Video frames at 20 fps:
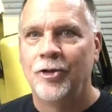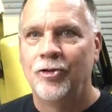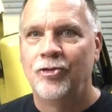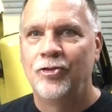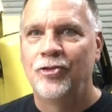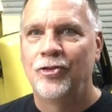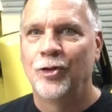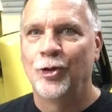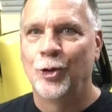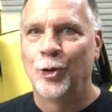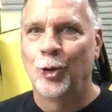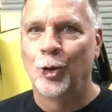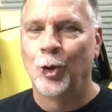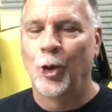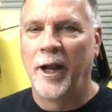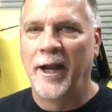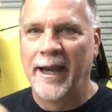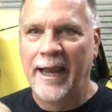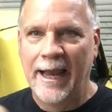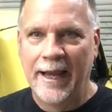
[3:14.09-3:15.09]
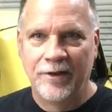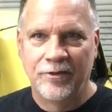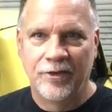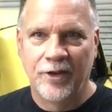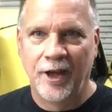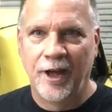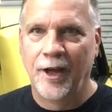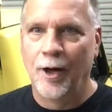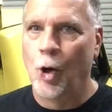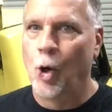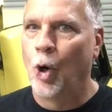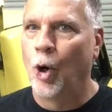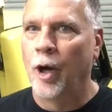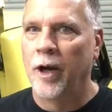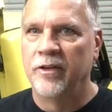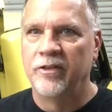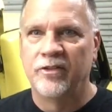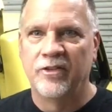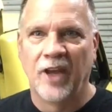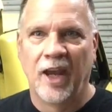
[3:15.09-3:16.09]
to an exit or a
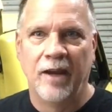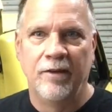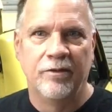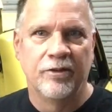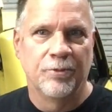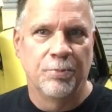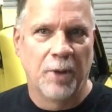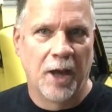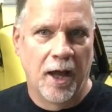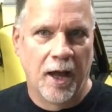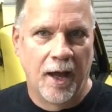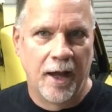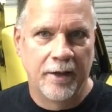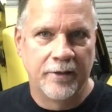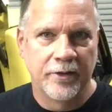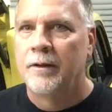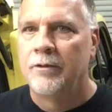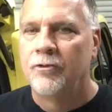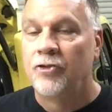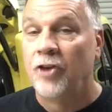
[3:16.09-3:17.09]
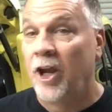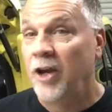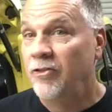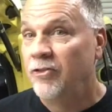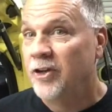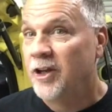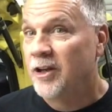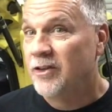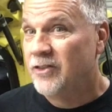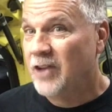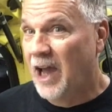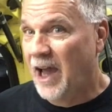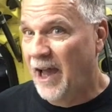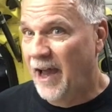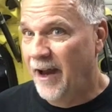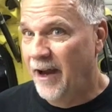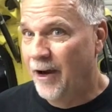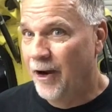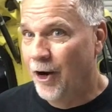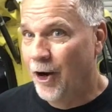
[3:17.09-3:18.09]
safe spot. Changing a
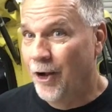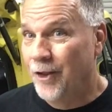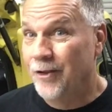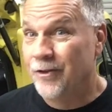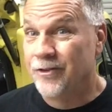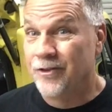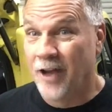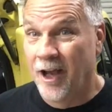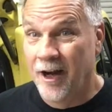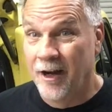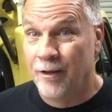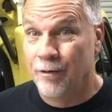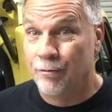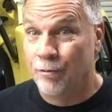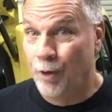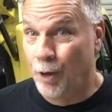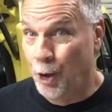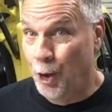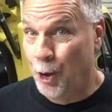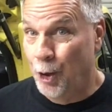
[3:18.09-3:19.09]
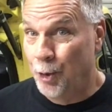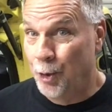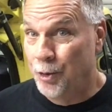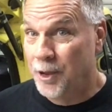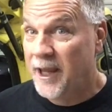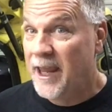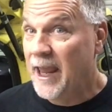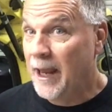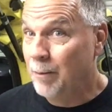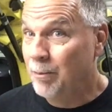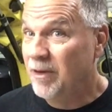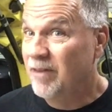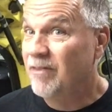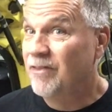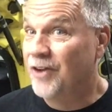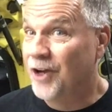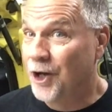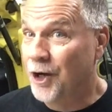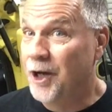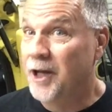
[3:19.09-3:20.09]
tire on the side of the road can be
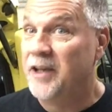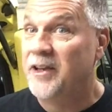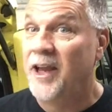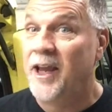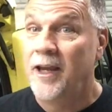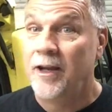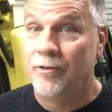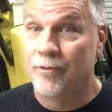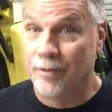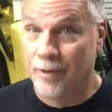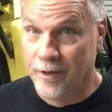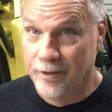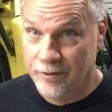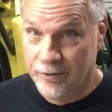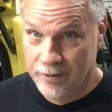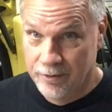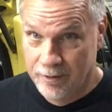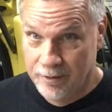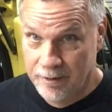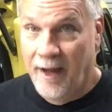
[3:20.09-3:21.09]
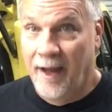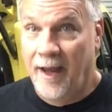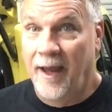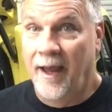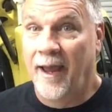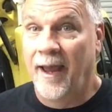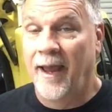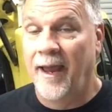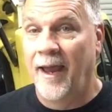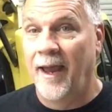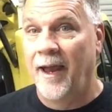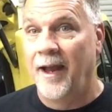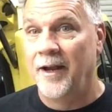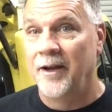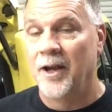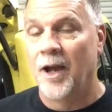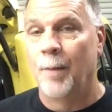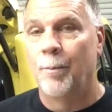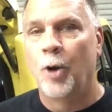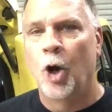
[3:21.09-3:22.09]
very dangerous, and
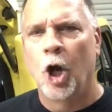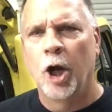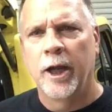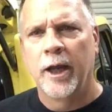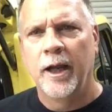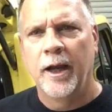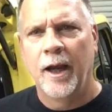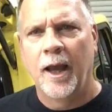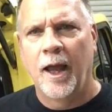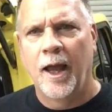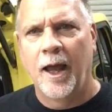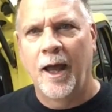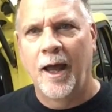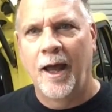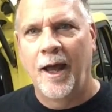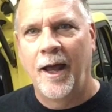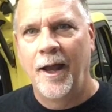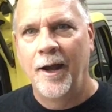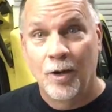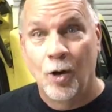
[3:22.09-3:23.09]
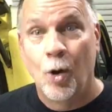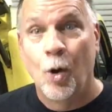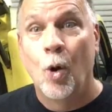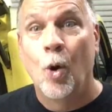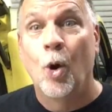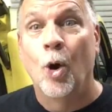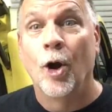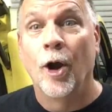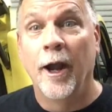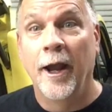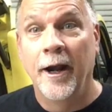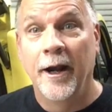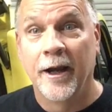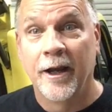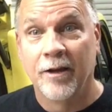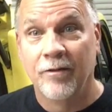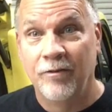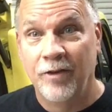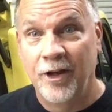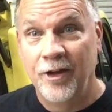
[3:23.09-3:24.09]
a parking lot or in a
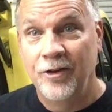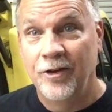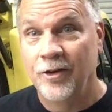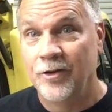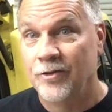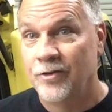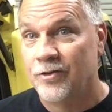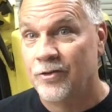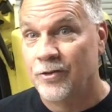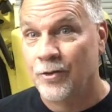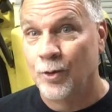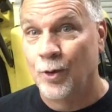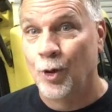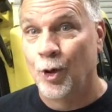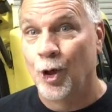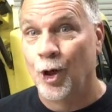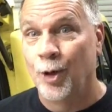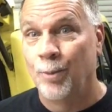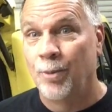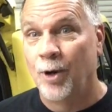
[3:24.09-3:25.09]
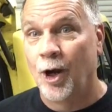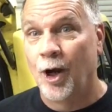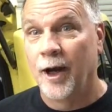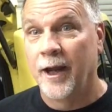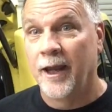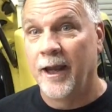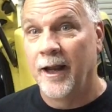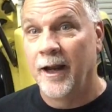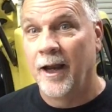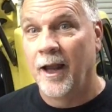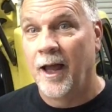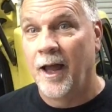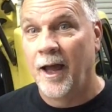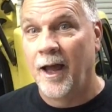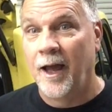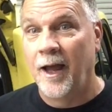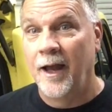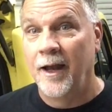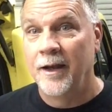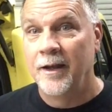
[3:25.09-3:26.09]
convenience store parking
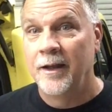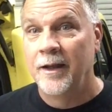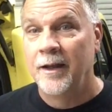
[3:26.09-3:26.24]
lot